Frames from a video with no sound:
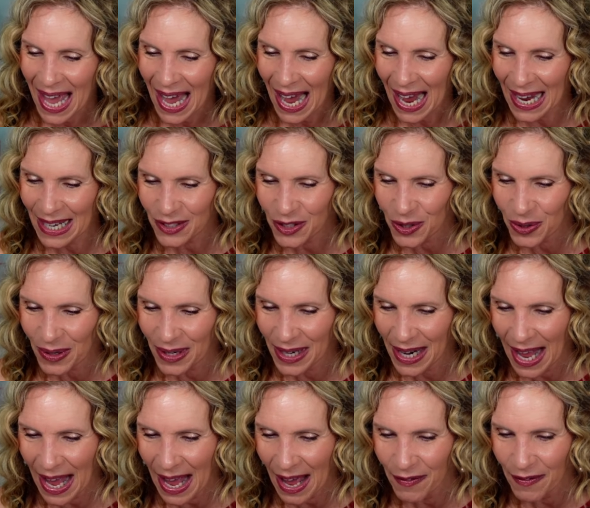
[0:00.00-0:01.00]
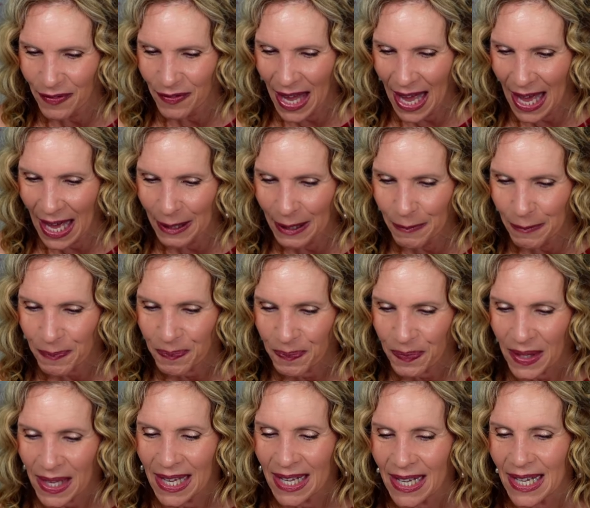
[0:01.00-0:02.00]
I sort of have that
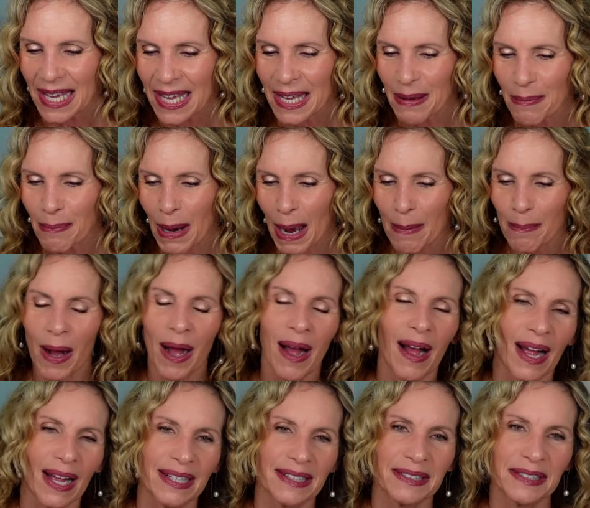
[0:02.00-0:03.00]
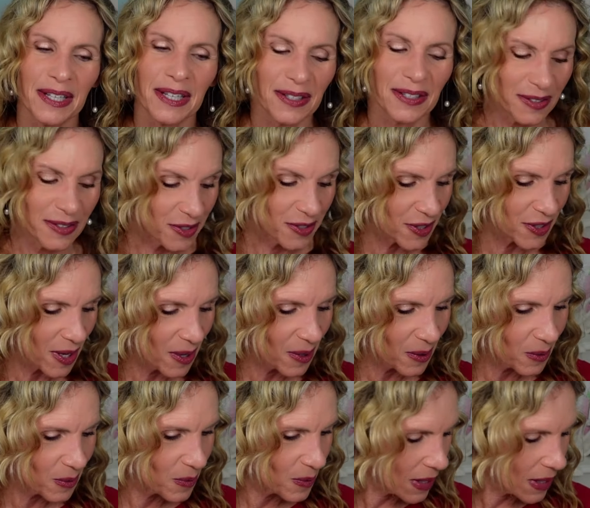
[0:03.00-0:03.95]
in my mind. So,